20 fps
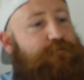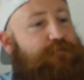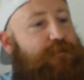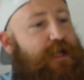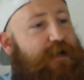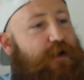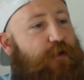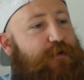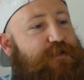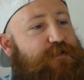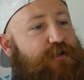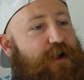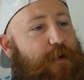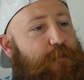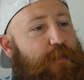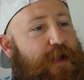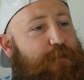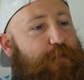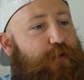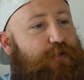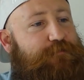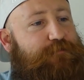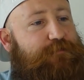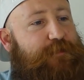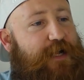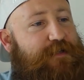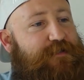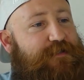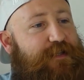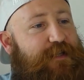There you go, Instagram people,
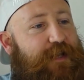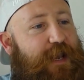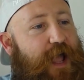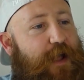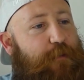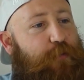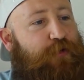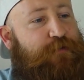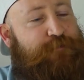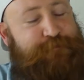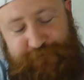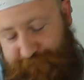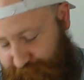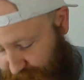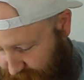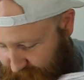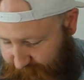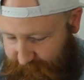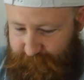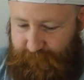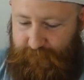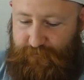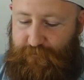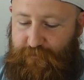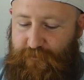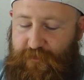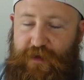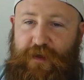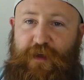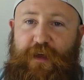that's the label.
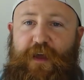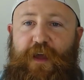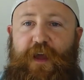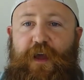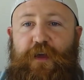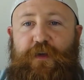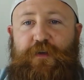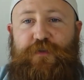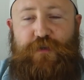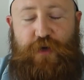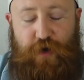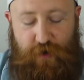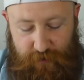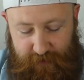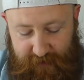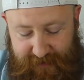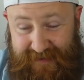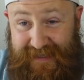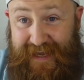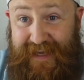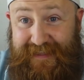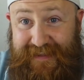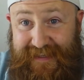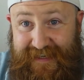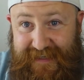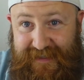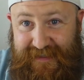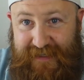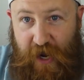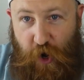So let's get
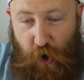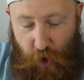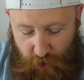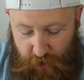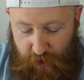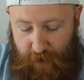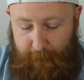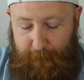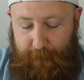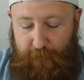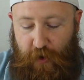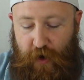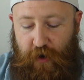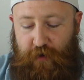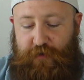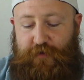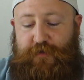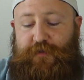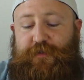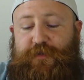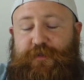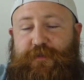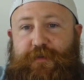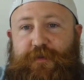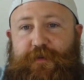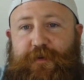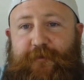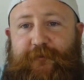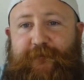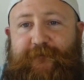these
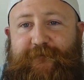unboxed.